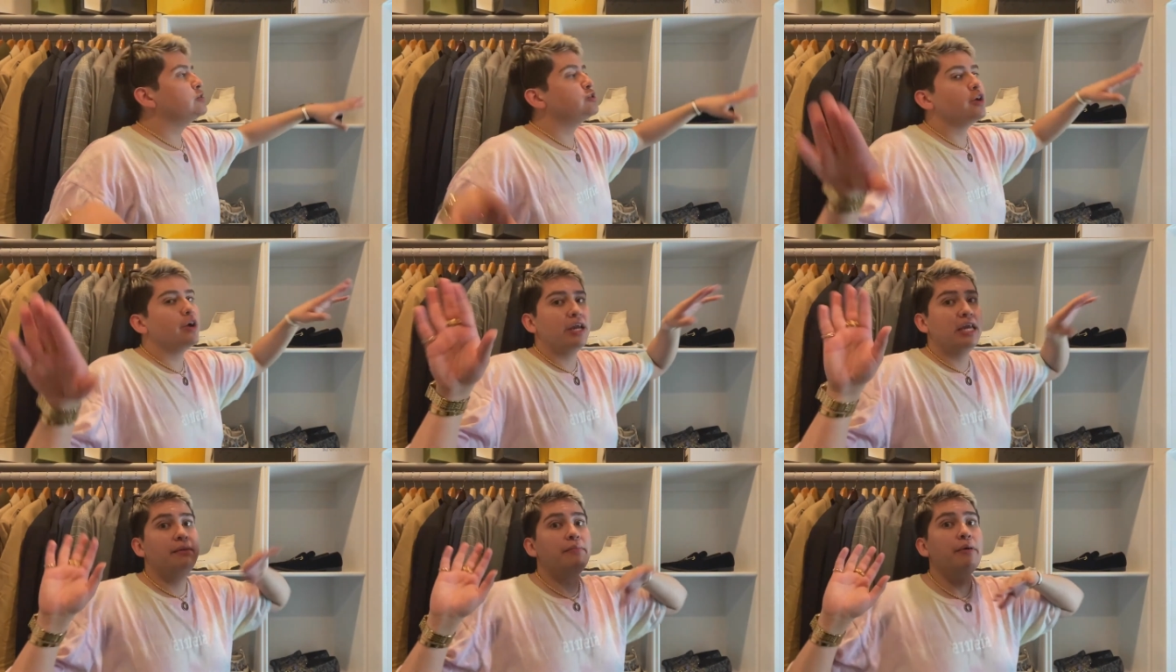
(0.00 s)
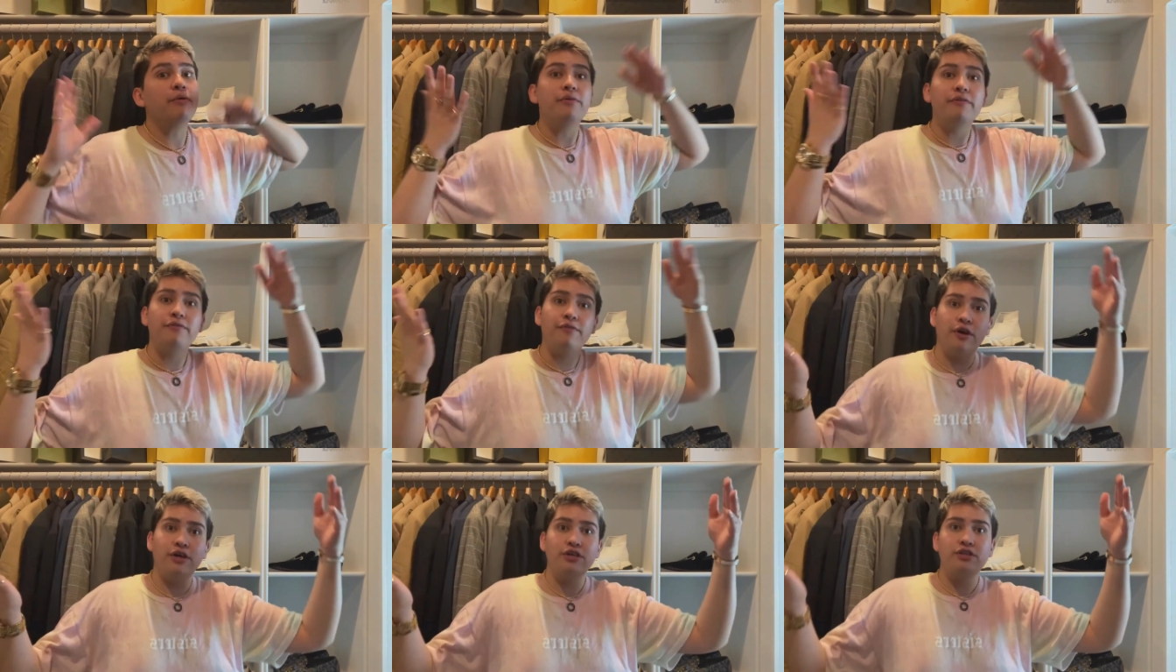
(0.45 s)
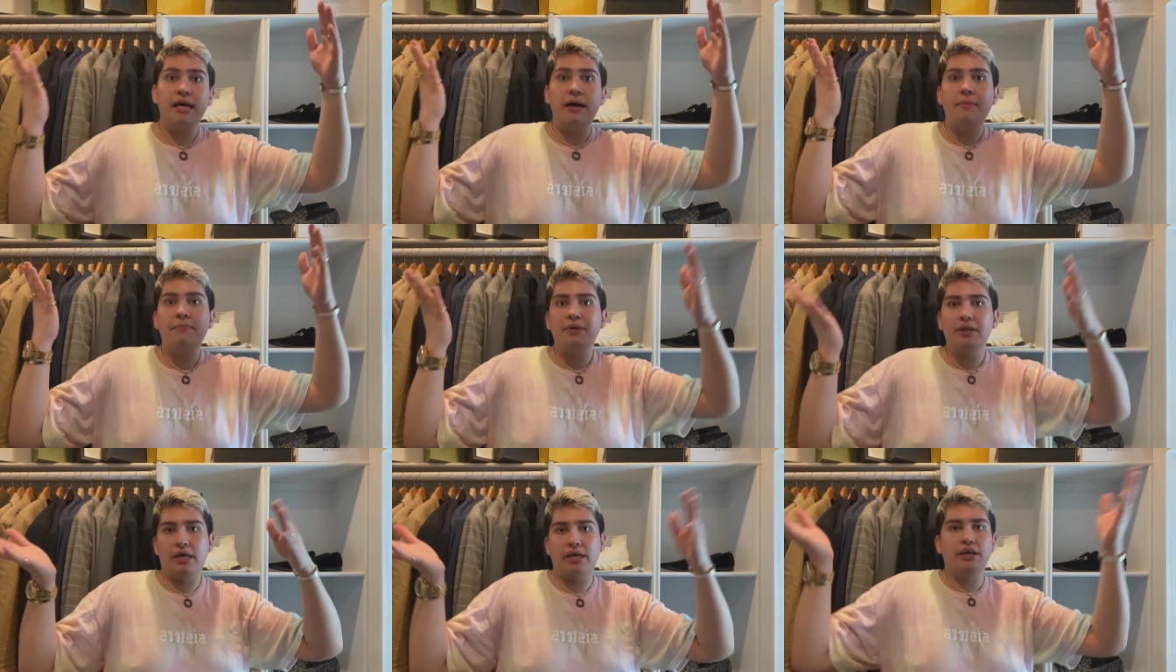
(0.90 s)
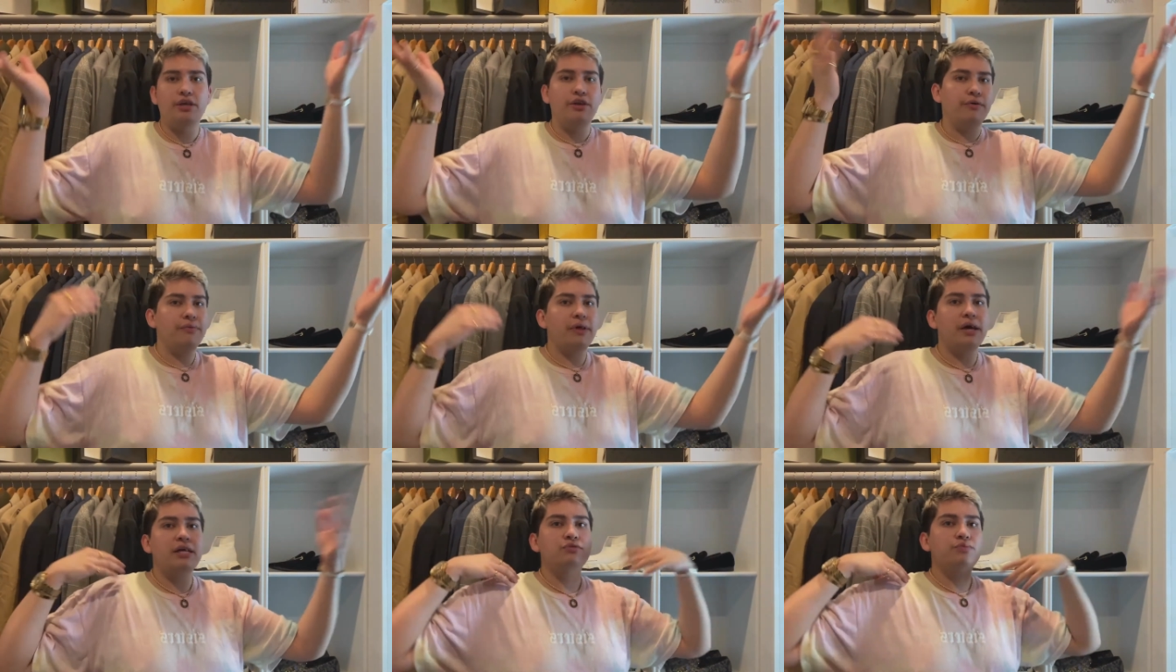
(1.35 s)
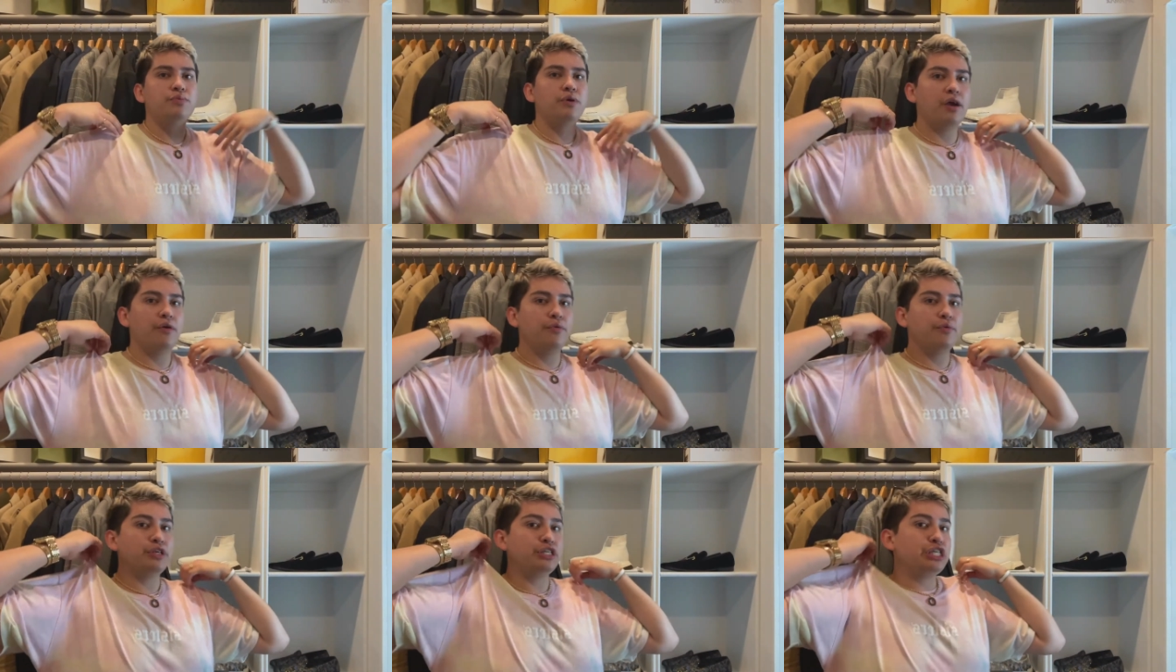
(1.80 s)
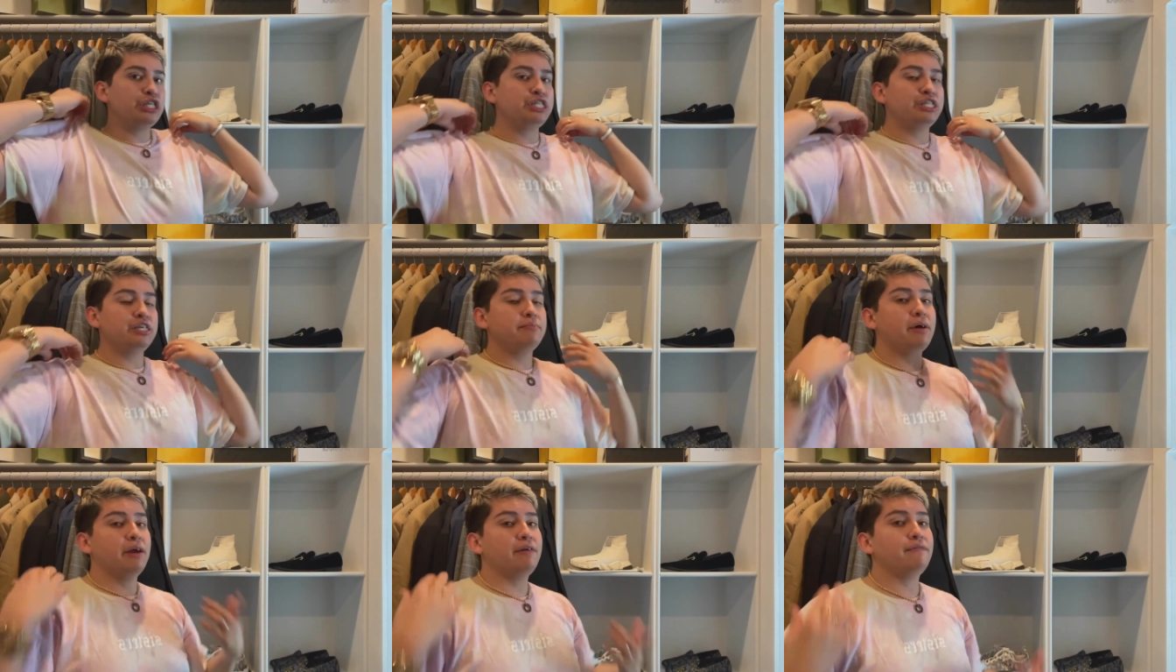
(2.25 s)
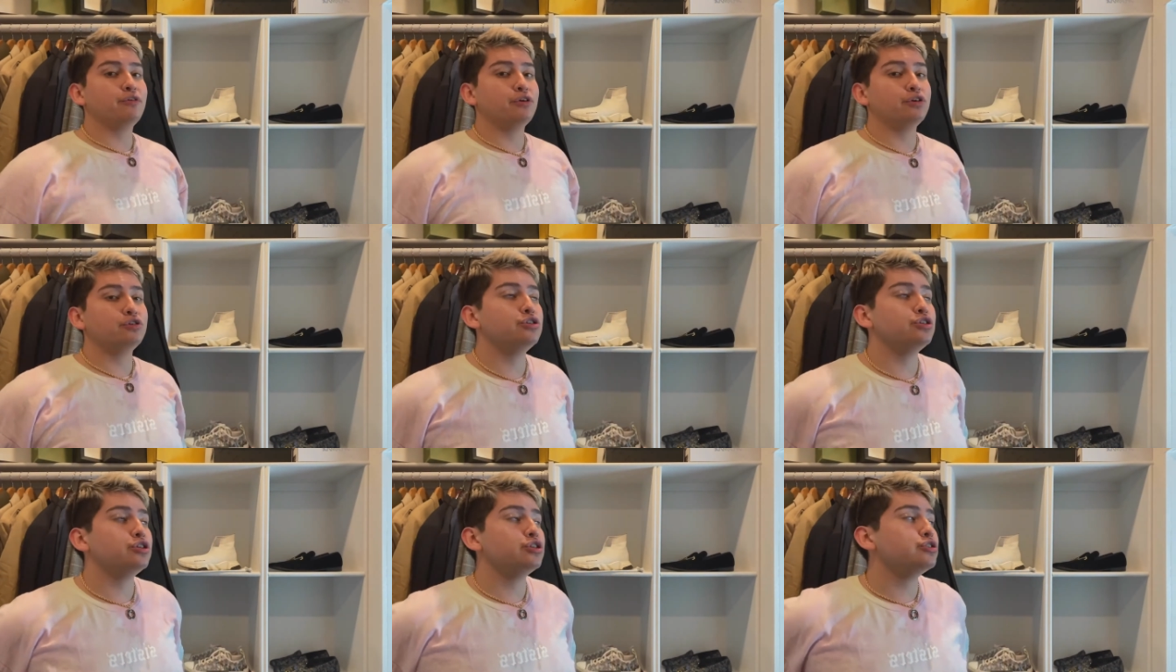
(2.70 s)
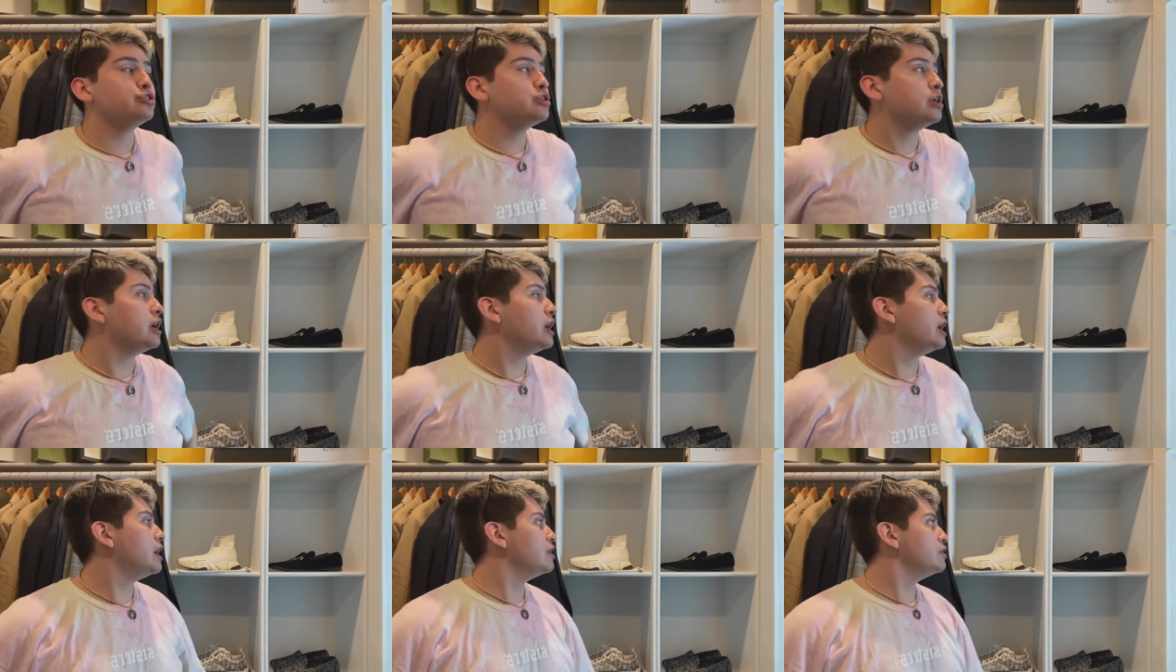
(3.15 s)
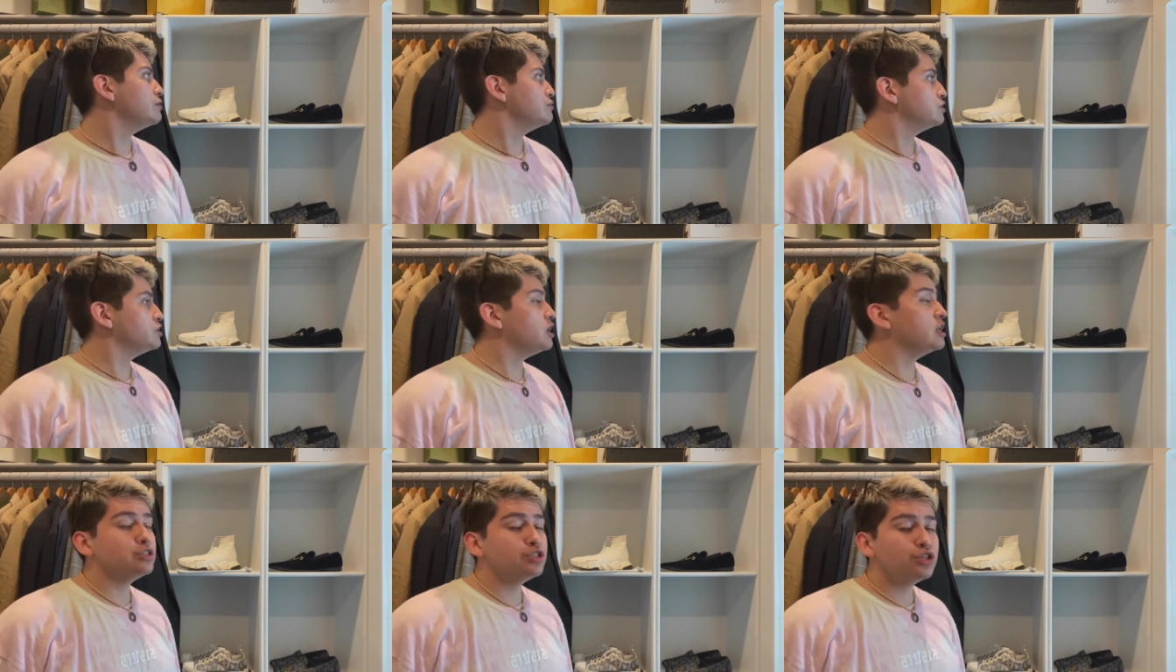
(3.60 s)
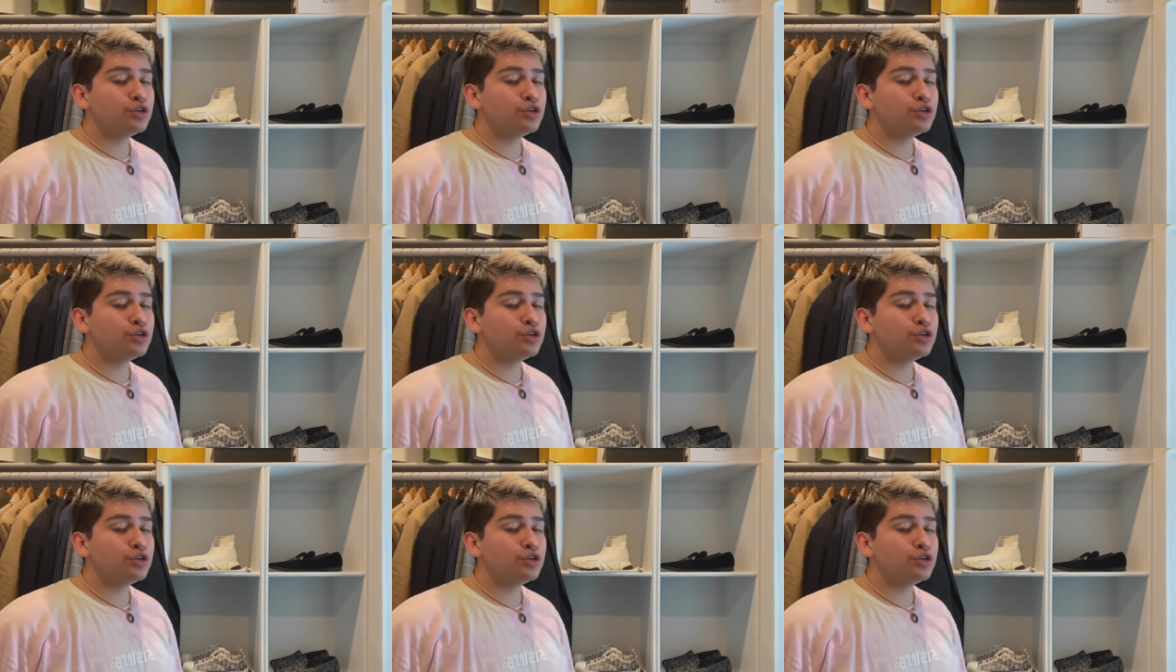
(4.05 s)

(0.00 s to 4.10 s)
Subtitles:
sorry I keep on referring to that, but like, you know, that's where I originally did my first closet